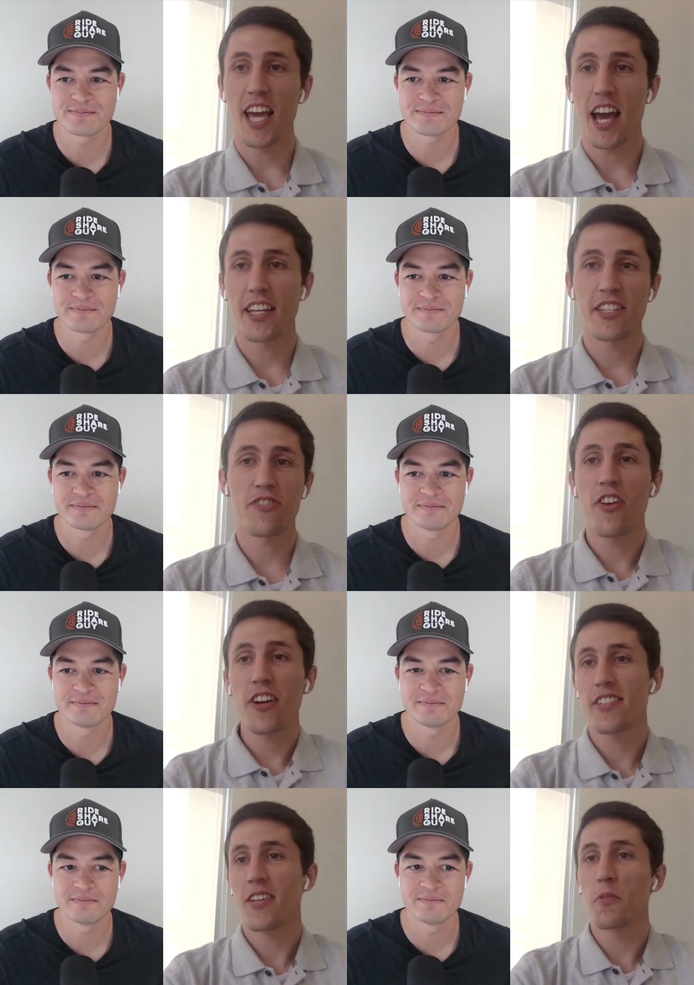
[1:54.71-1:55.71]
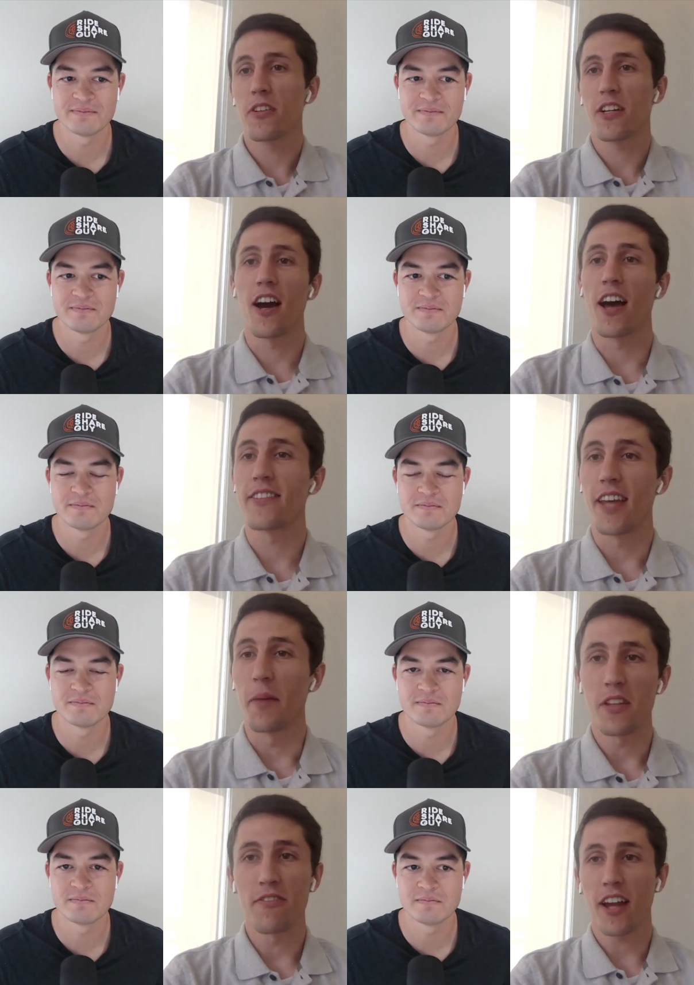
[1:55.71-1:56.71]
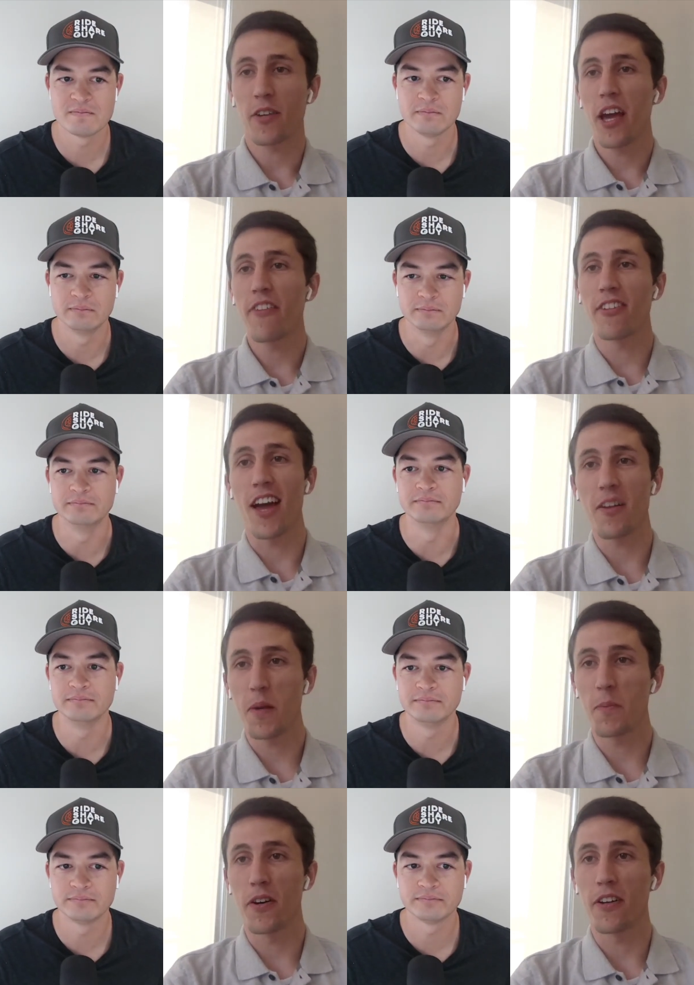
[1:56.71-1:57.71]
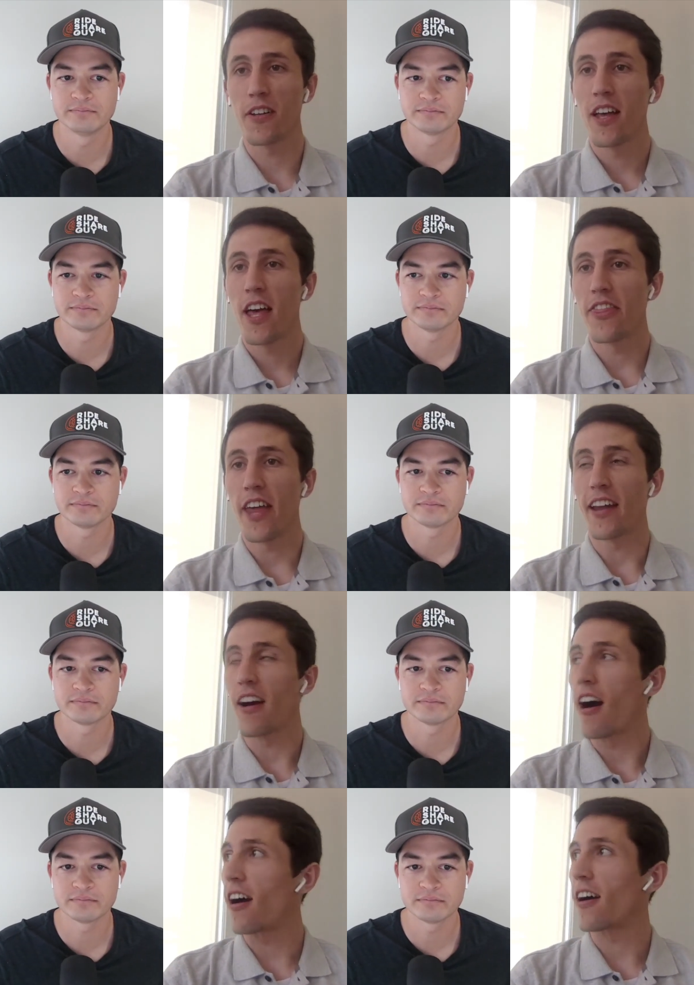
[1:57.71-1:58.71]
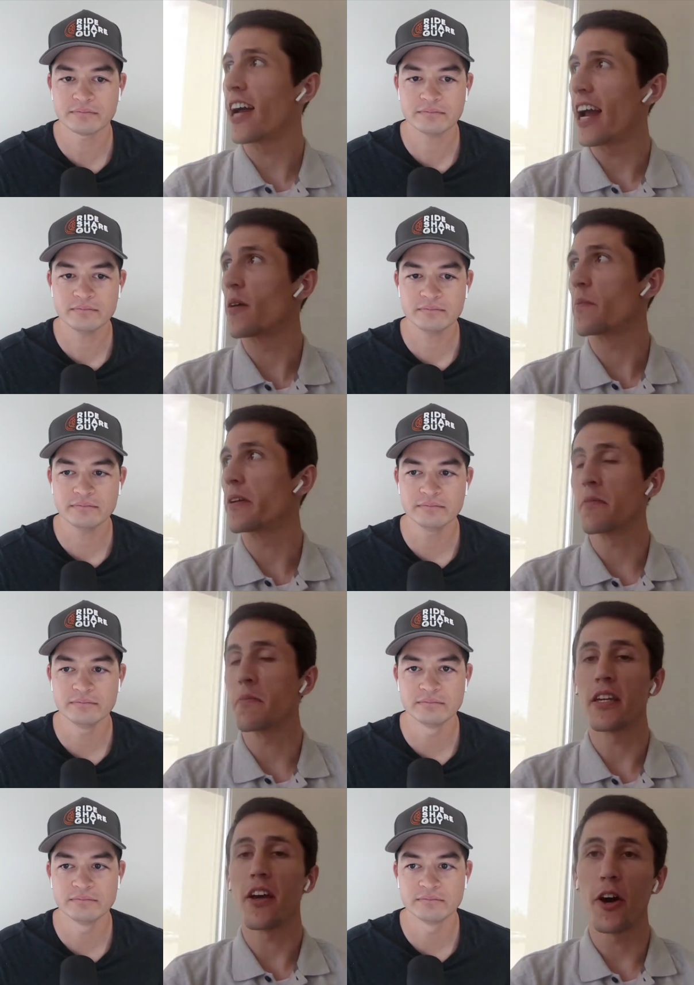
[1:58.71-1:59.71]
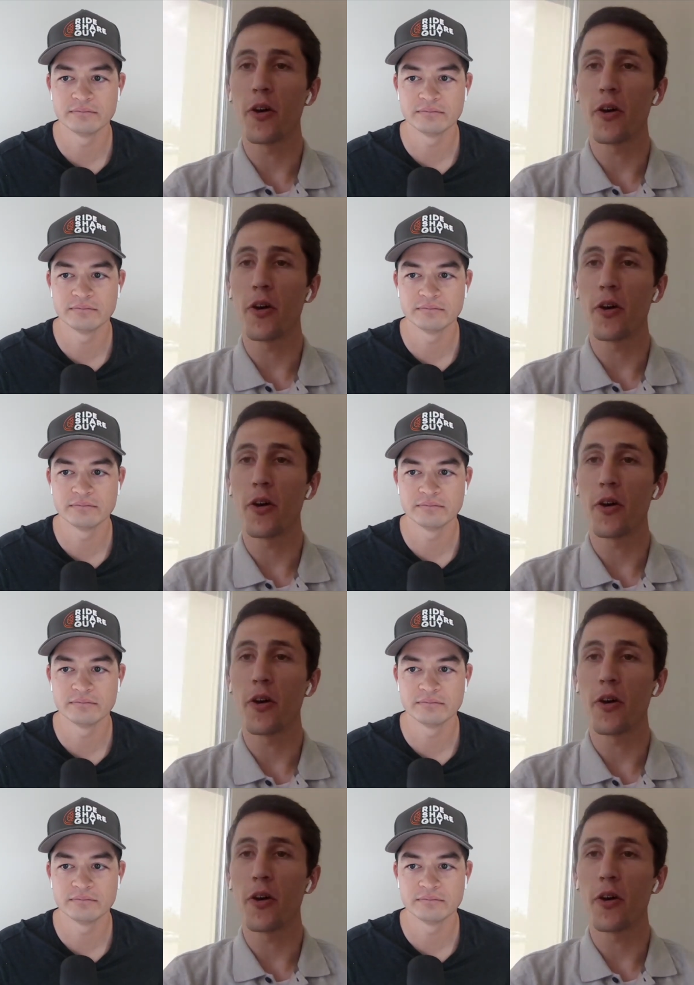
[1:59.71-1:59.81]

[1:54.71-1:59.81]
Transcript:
Speaker 1: Yeah, it's very similar concept. In fact, we have a mm-hmm. lot of people that are Airbnb